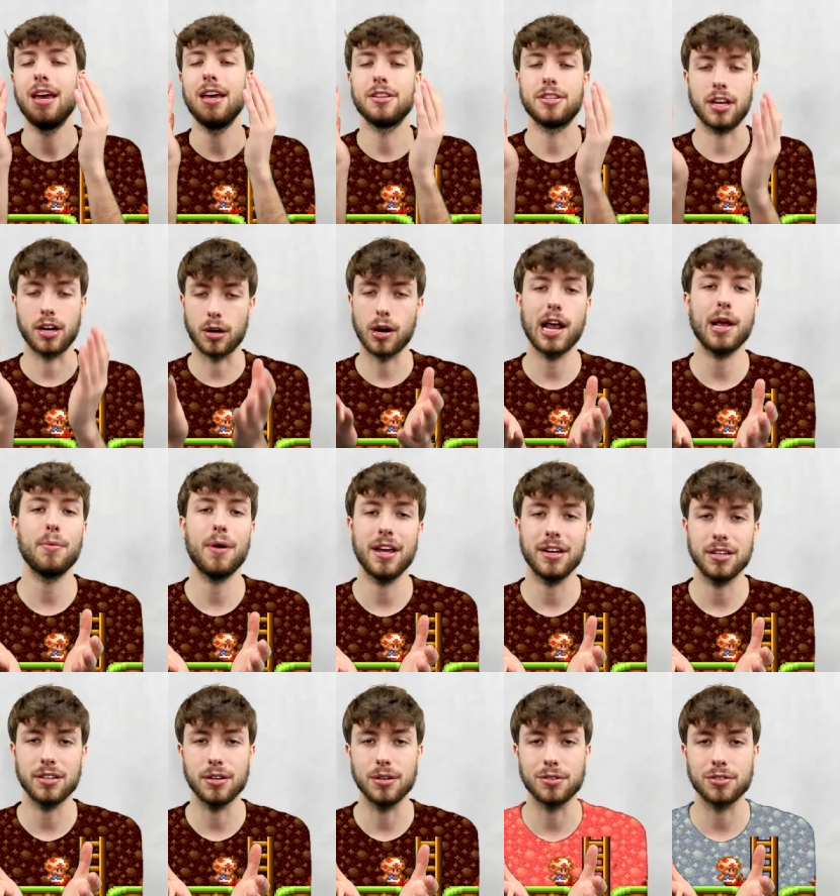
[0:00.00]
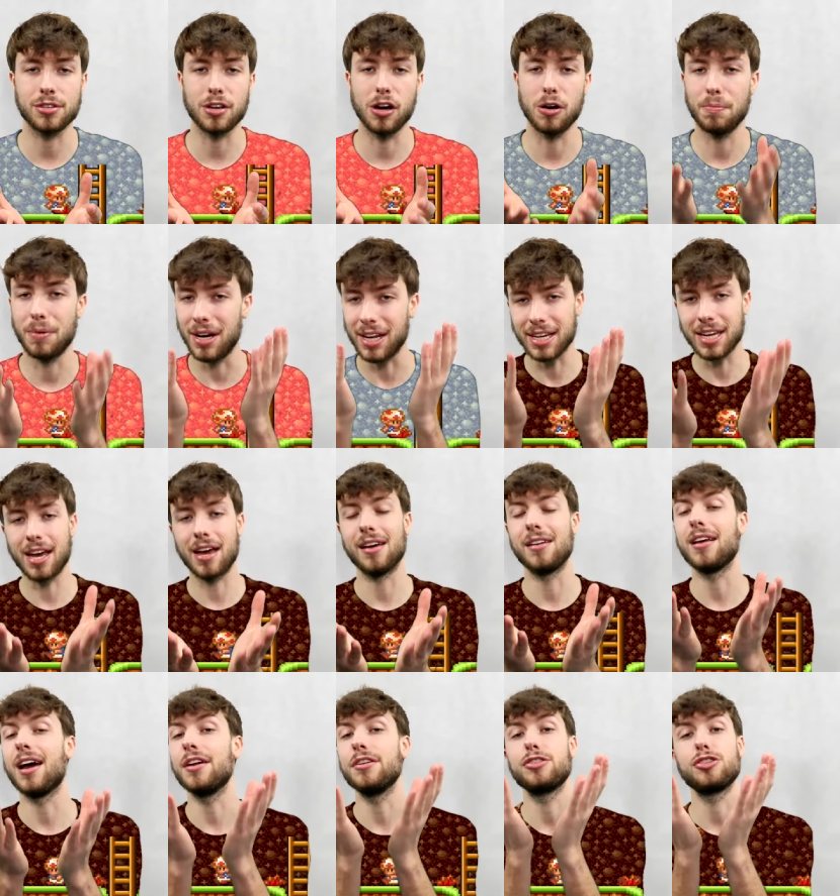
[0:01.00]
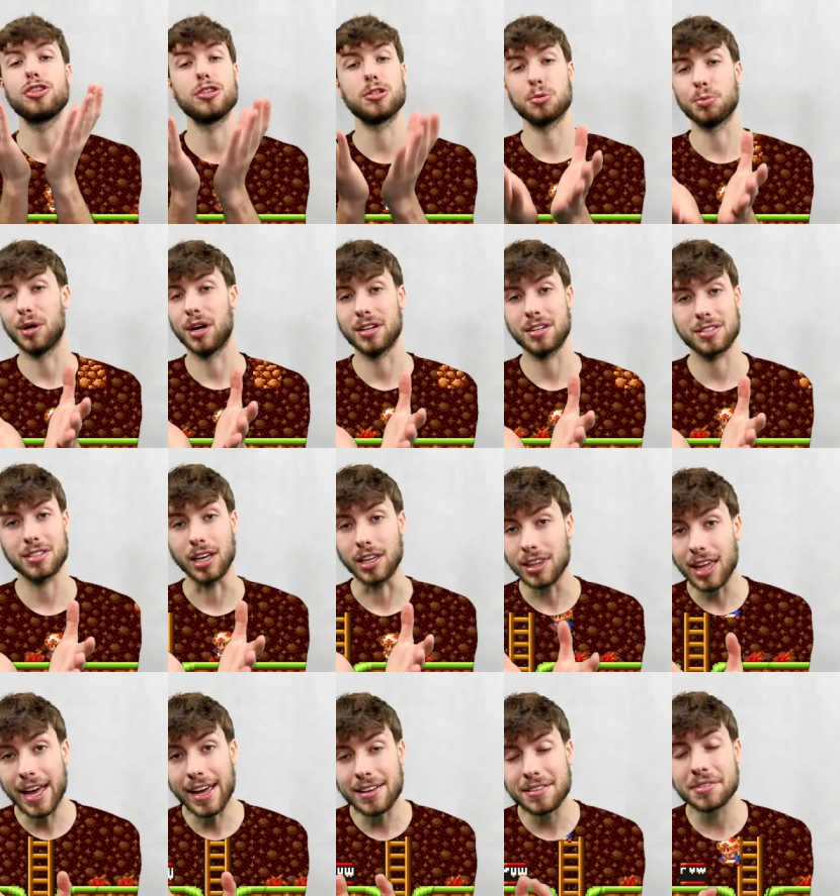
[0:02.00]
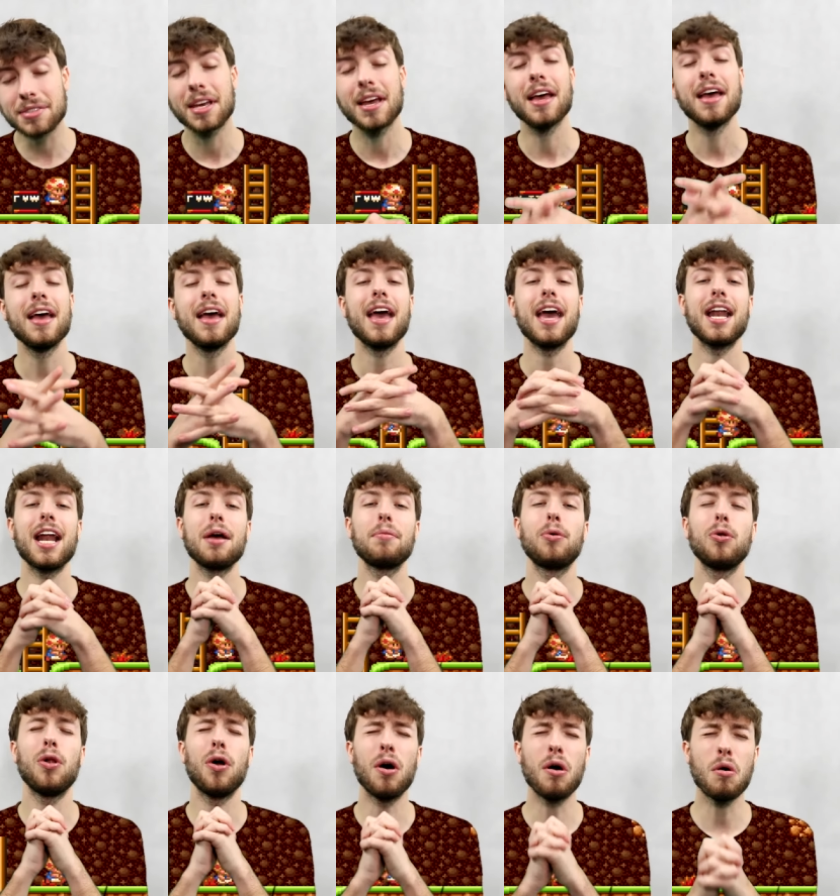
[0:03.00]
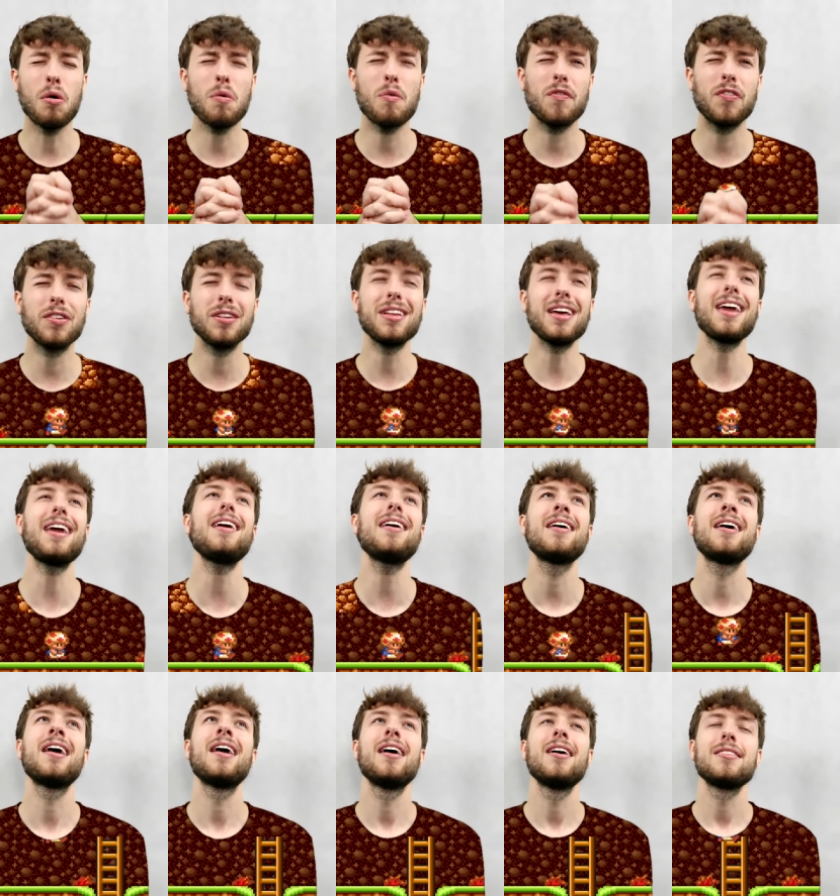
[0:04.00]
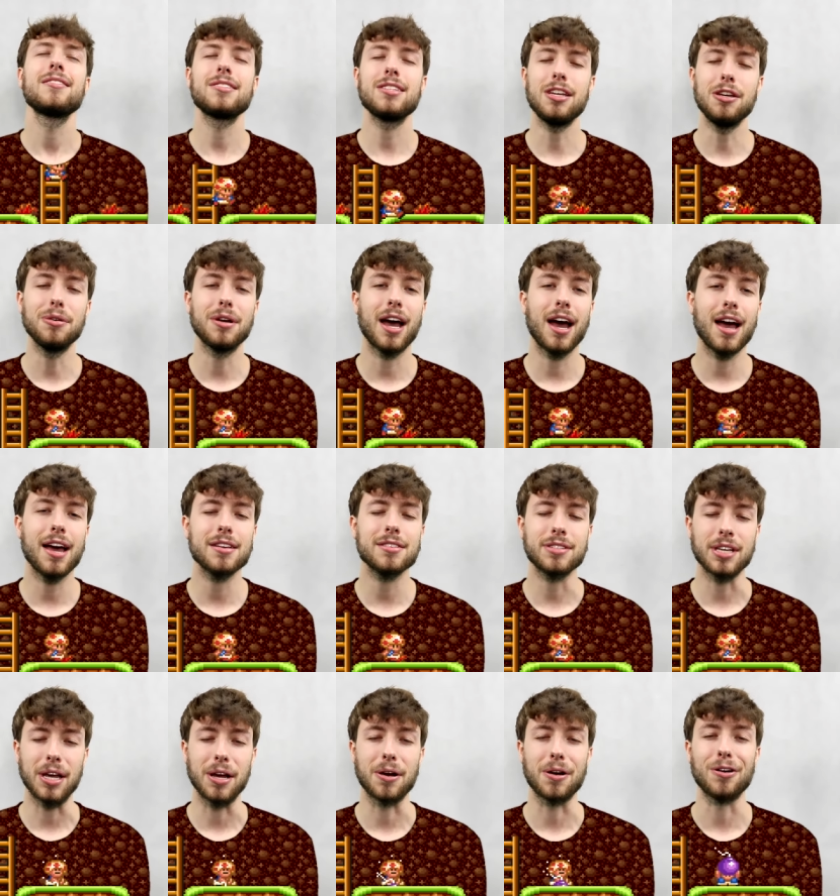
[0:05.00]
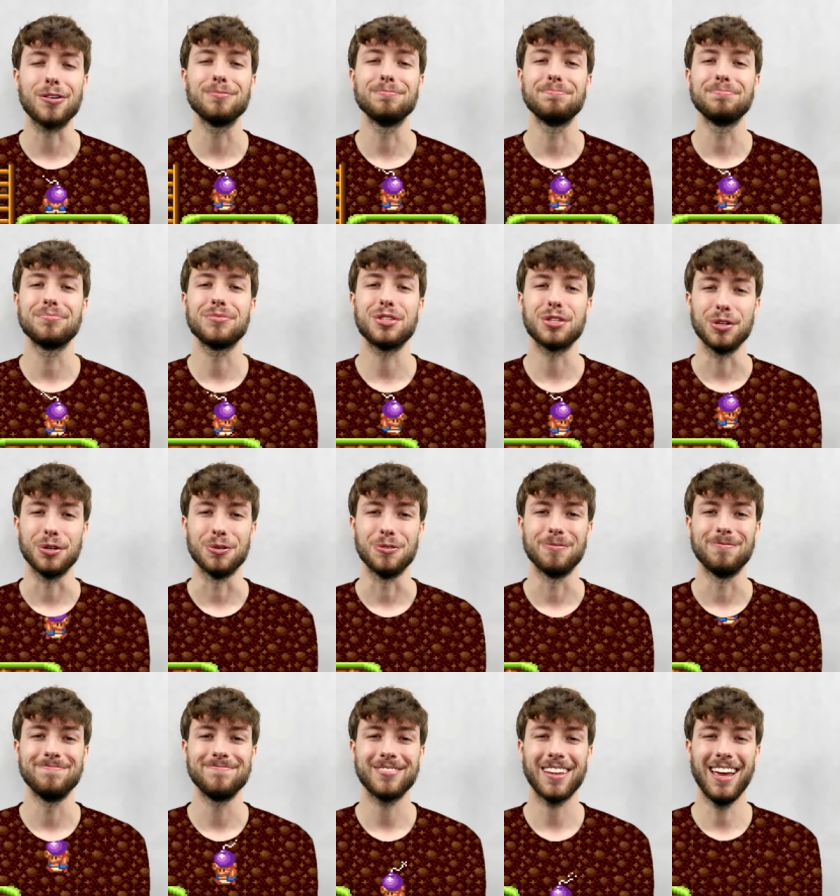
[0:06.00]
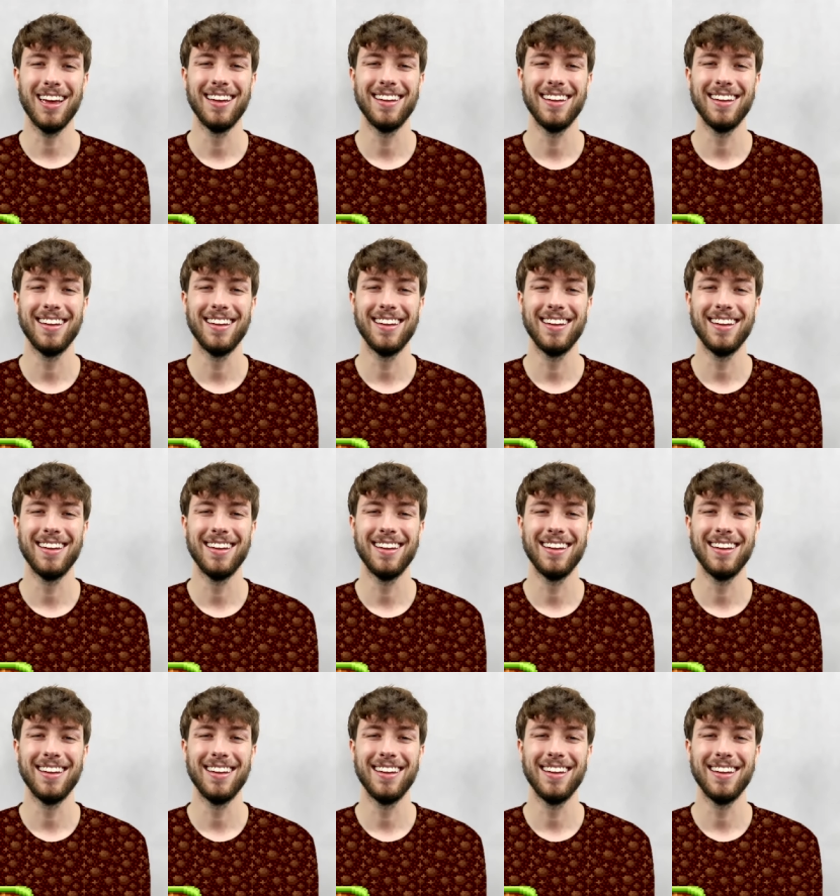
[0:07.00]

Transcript: is a great way to do so. But again, I just wanted to say thanks, and I will hopefully see you guys here soon.